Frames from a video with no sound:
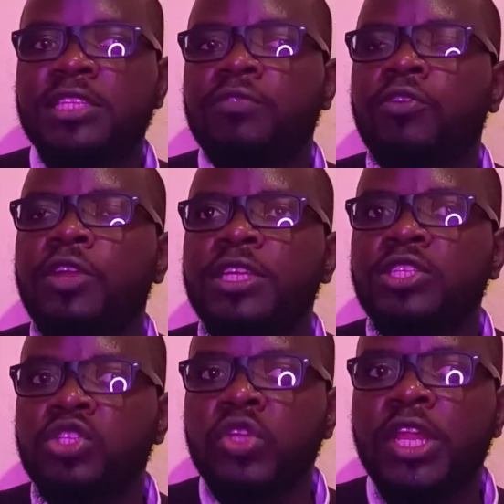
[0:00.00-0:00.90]
as a
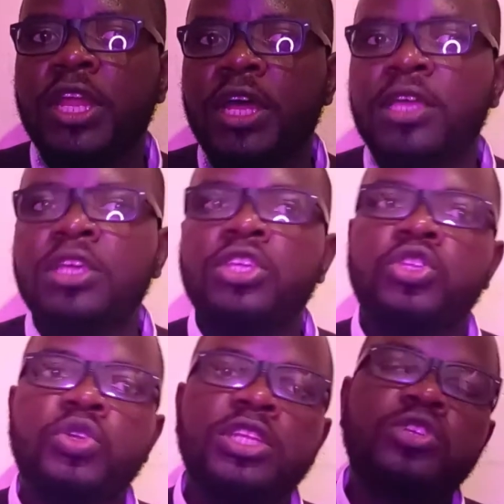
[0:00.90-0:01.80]
Forex trader,
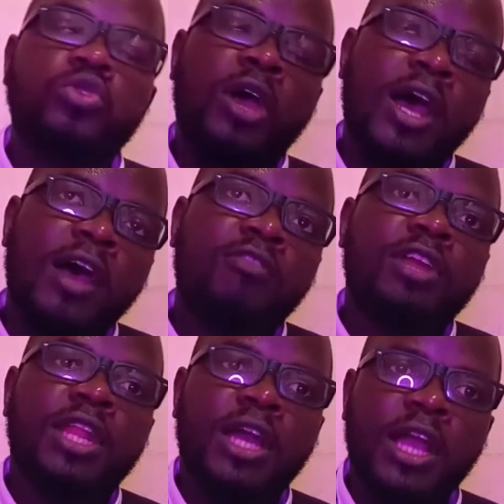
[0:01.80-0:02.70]
you need to have
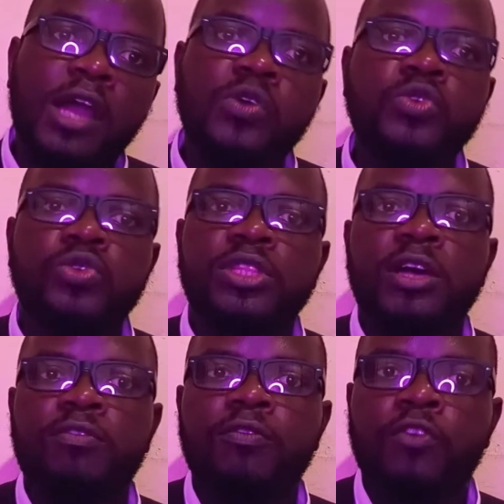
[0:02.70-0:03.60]
an account with
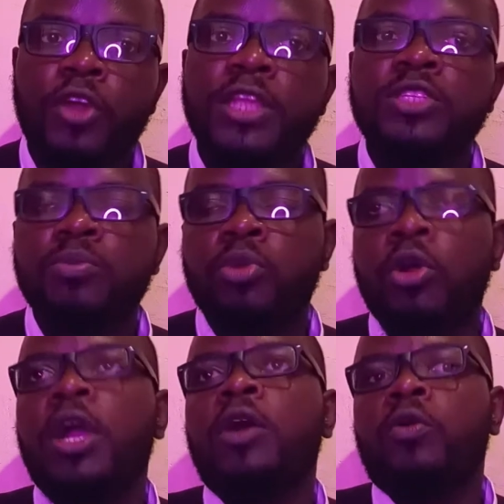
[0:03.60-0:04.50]
a Forex
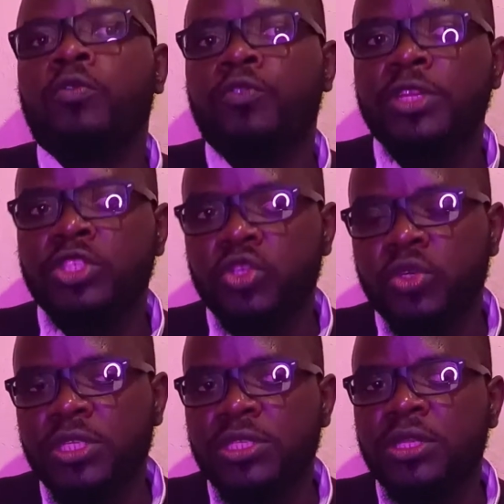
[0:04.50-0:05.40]
broker of your
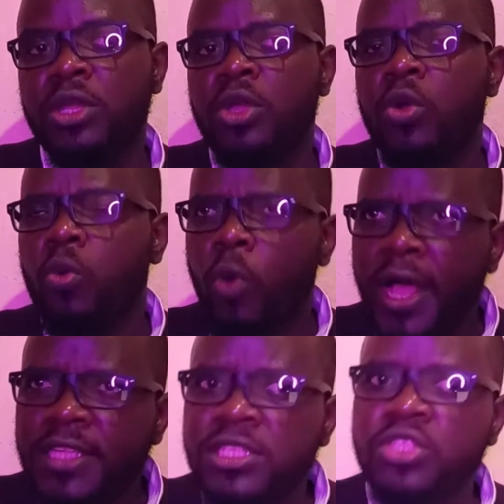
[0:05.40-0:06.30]
choice.
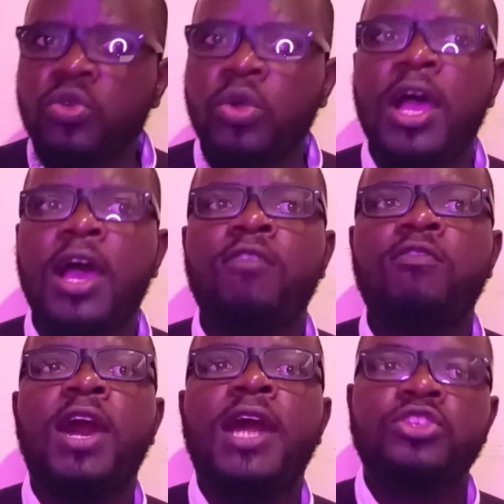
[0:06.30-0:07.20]
Once you
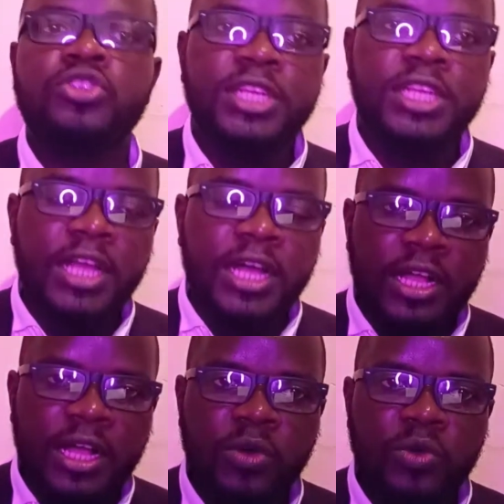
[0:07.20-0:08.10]
have a trading
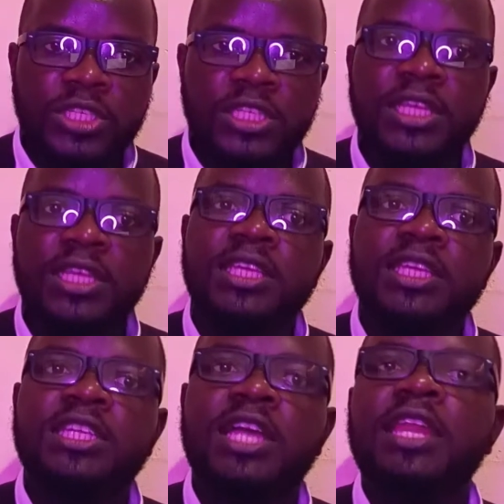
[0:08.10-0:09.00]
account,
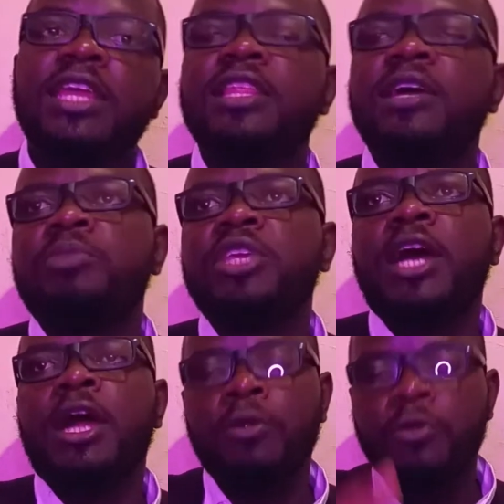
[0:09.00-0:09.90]
it can either
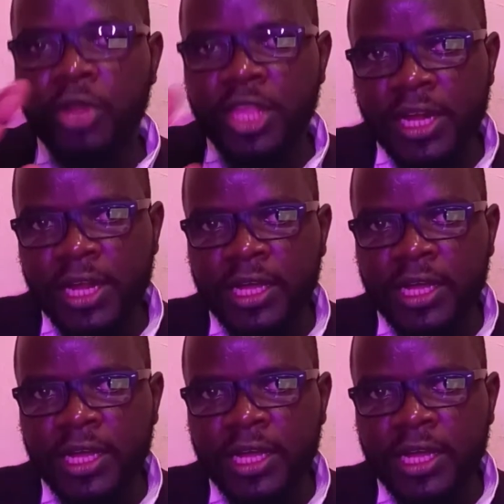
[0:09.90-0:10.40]
be a real